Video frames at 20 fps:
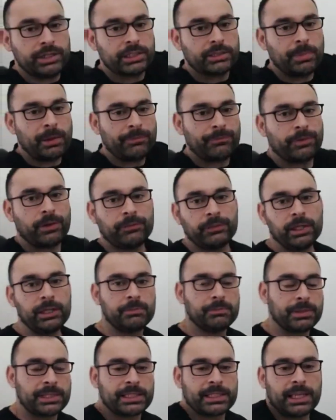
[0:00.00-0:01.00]
It's about
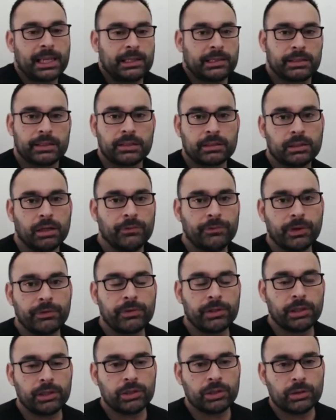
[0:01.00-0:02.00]
15% of
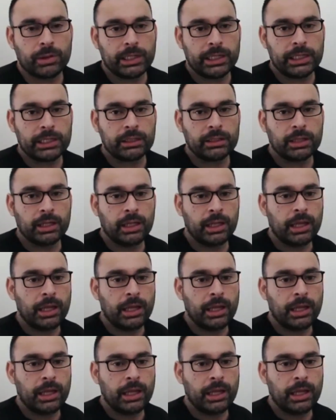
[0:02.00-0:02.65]
everything you eat.